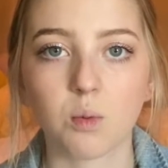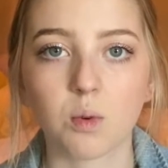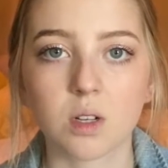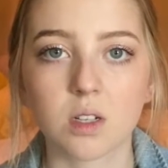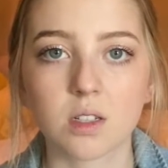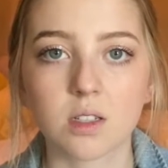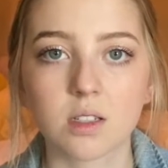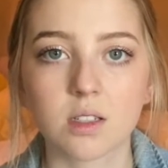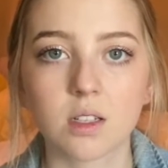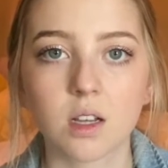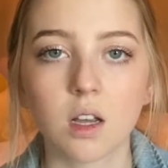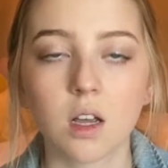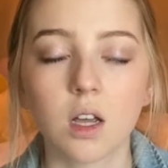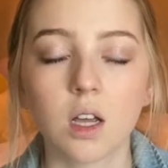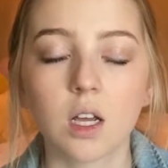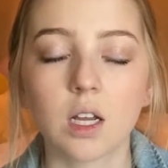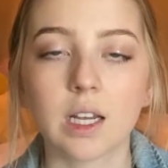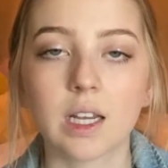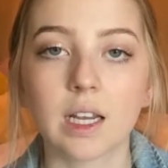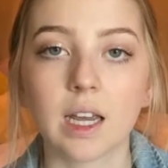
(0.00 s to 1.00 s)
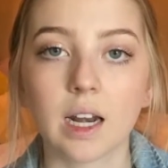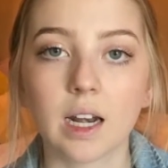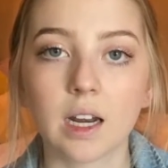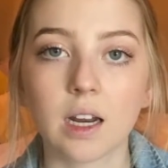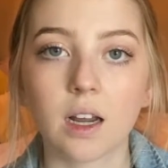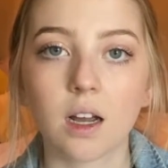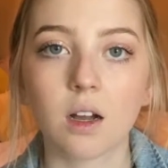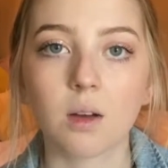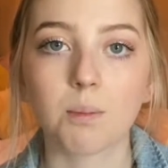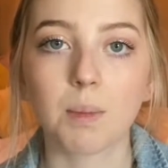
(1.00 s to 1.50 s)
was
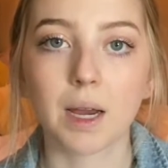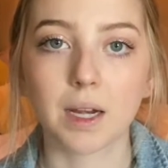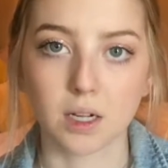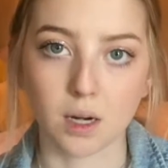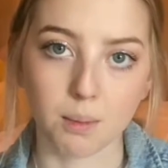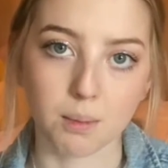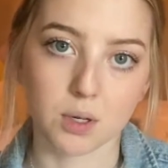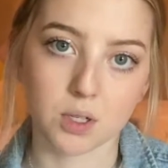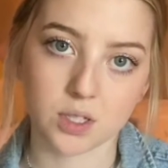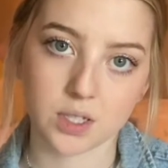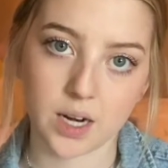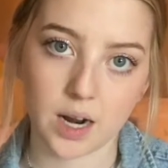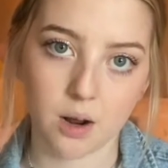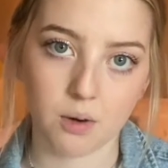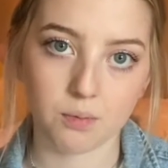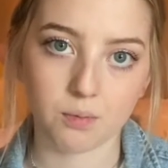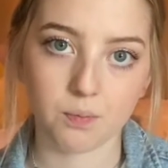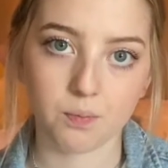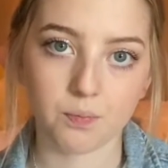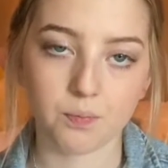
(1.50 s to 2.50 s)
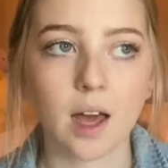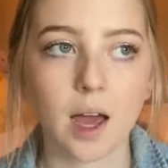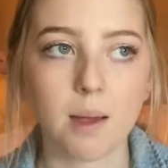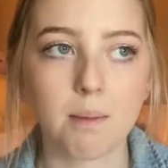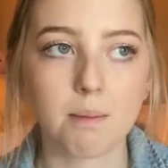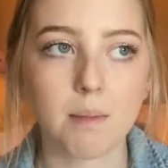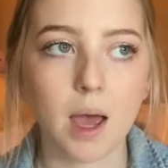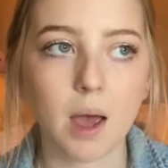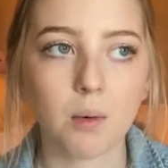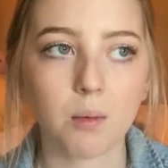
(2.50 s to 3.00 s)
getting my numbers down. I
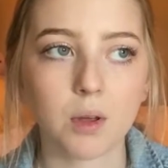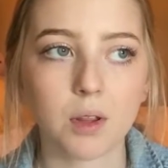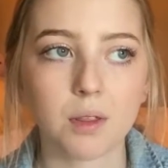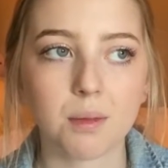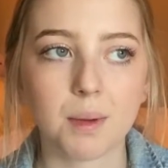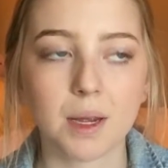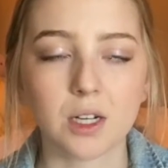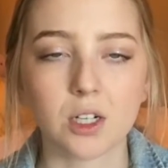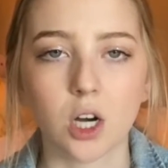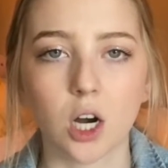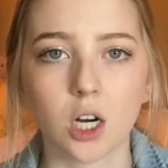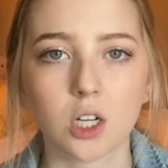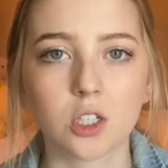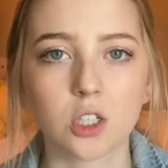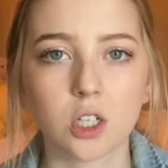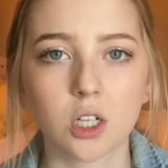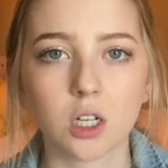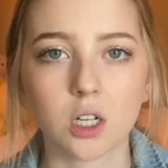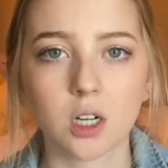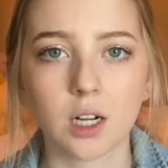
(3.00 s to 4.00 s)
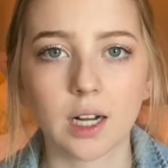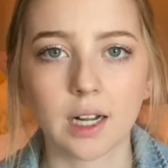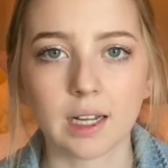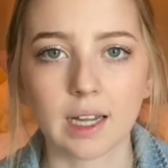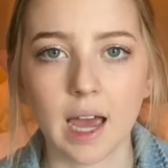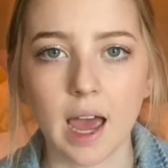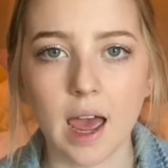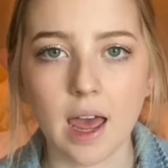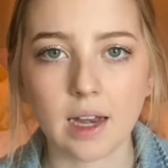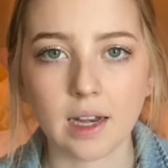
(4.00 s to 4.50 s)
met with my doctor
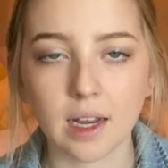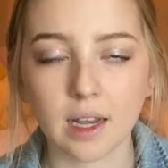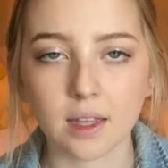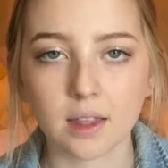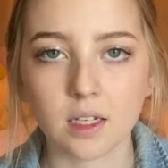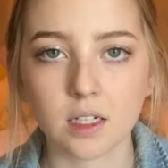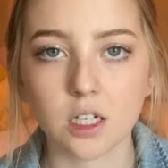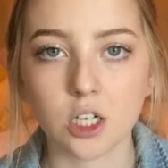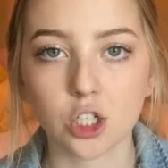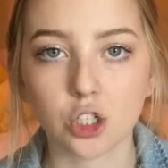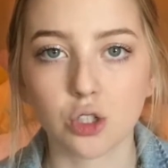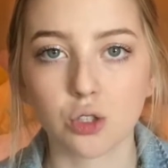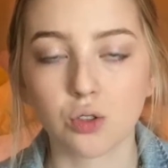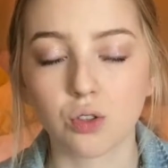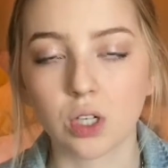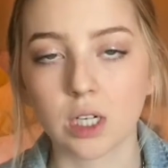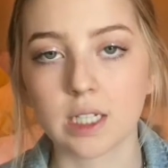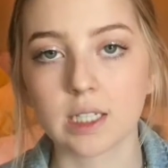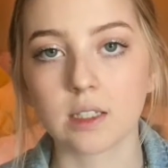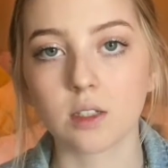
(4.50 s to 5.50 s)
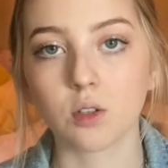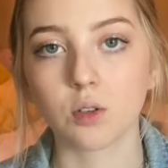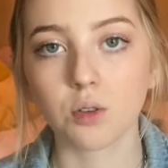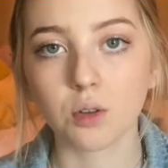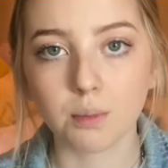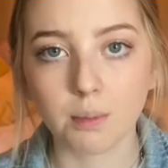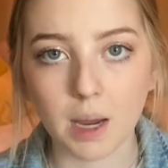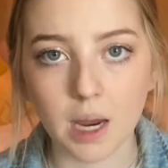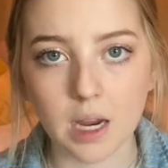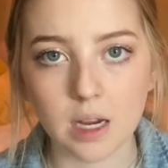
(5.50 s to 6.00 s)
again and the tissue
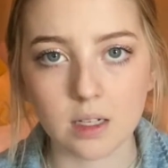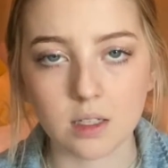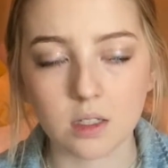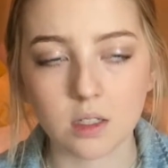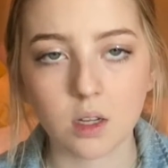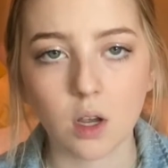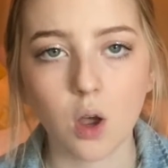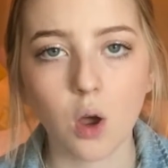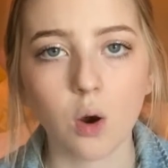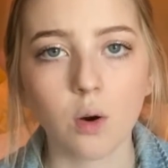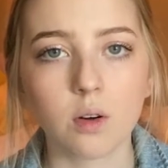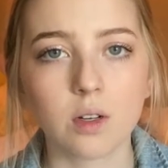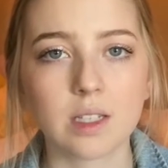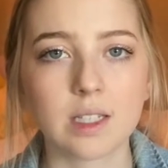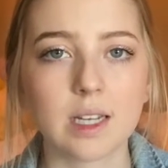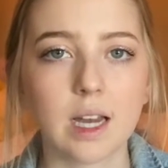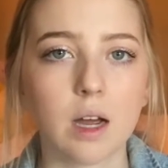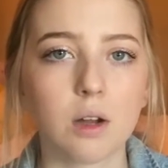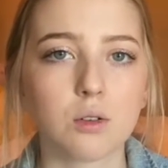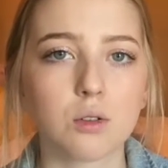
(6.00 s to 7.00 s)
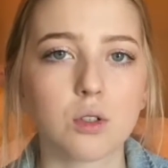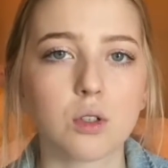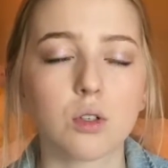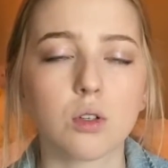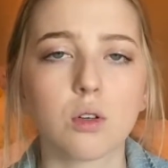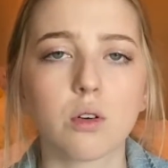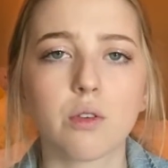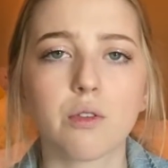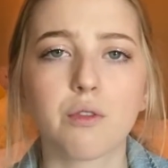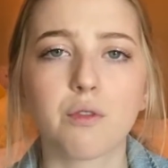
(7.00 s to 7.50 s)
transglutamase was down
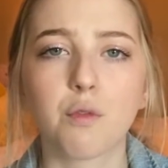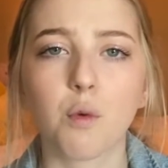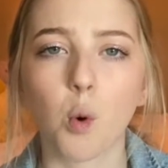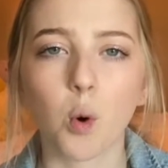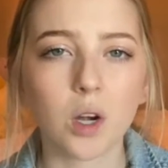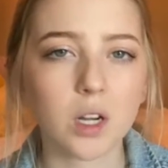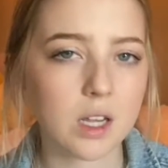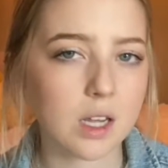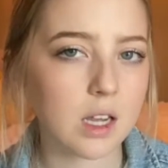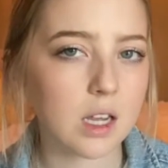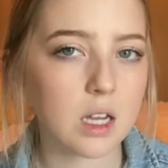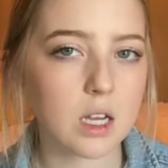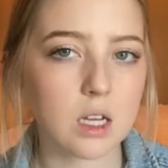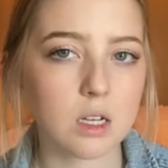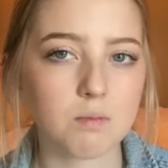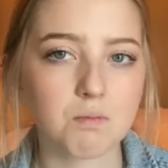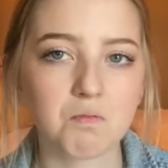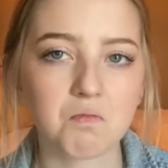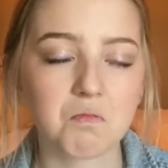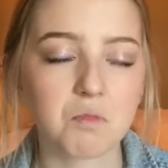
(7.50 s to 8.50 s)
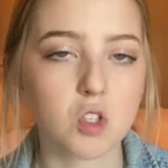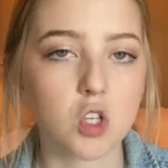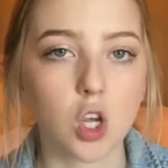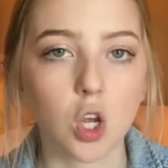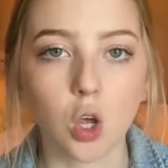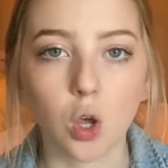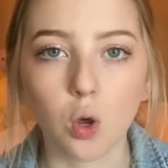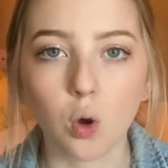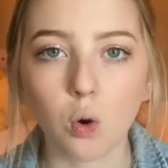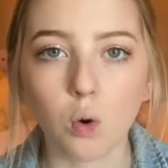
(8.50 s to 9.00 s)
to
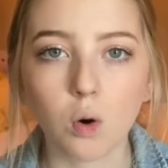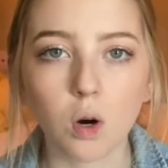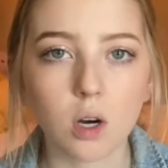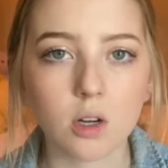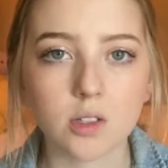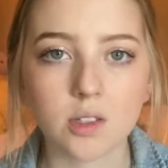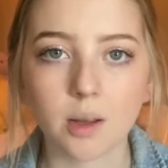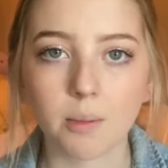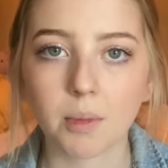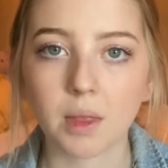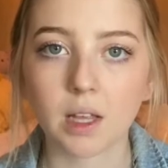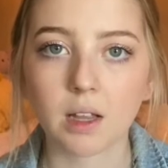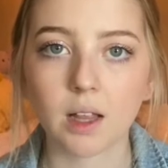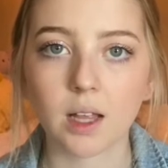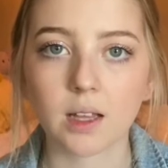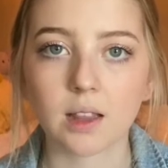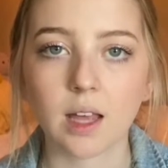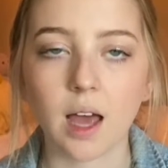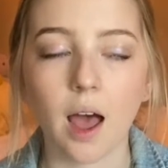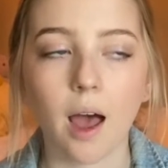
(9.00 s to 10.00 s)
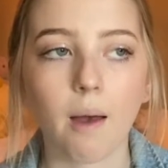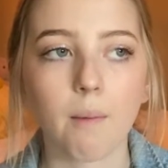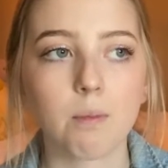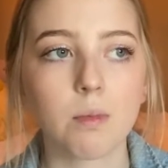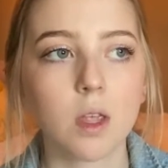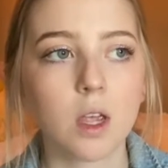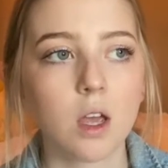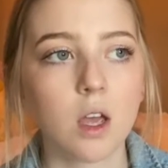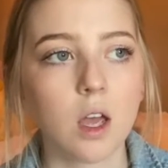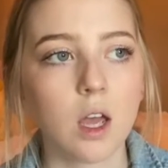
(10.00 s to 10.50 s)
42 or something like that.
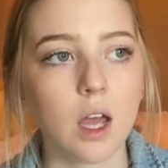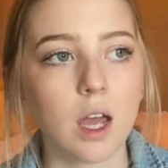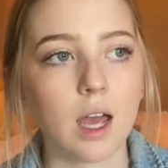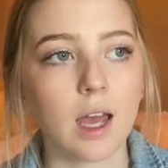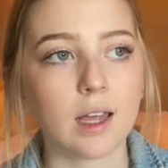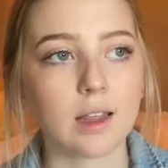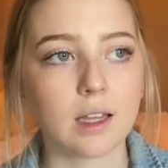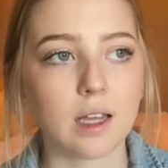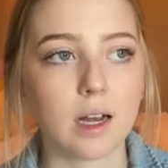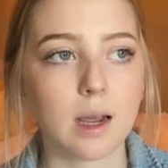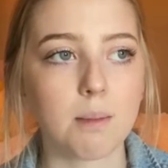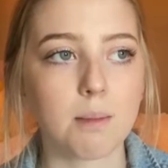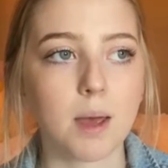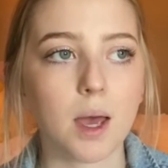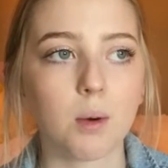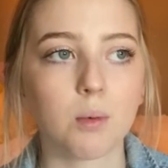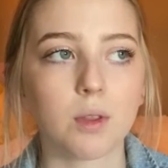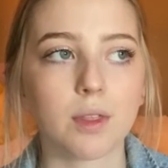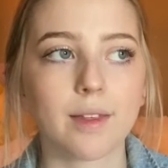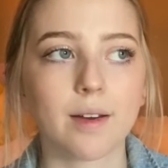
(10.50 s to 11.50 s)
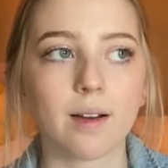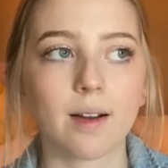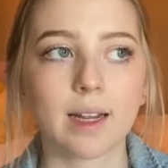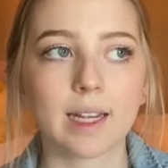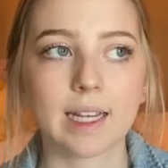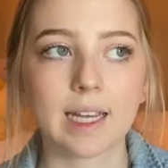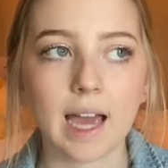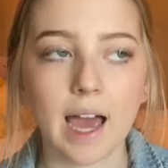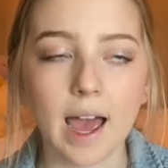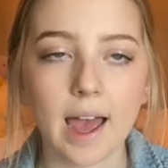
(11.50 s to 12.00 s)
And then I met with her
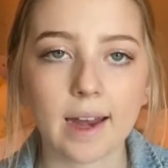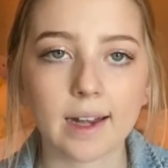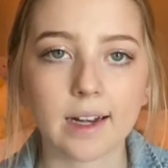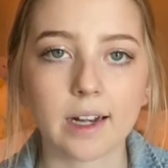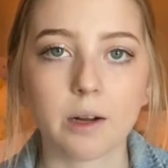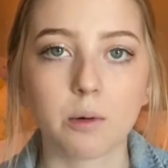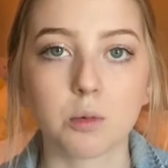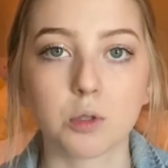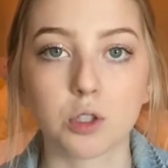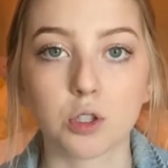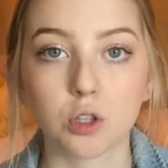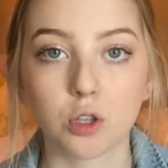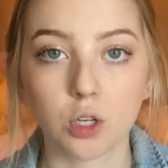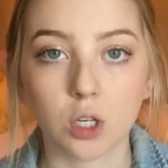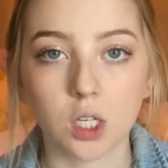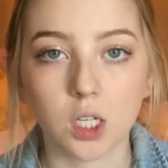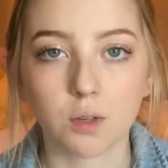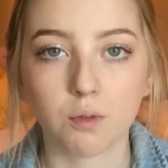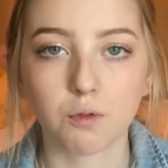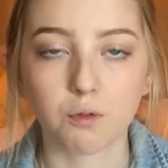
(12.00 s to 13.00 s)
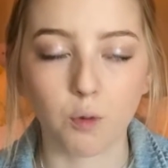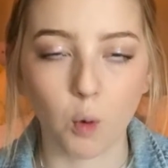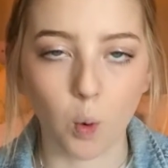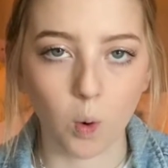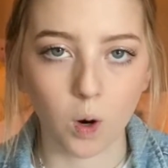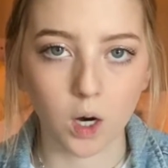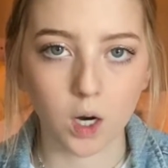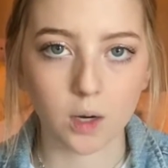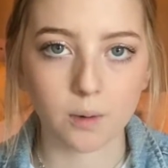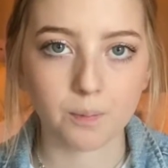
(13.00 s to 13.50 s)
again and it was
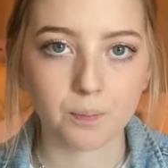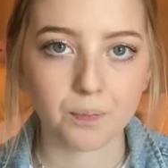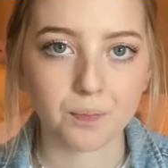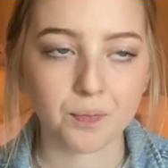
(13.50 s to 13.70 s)
34.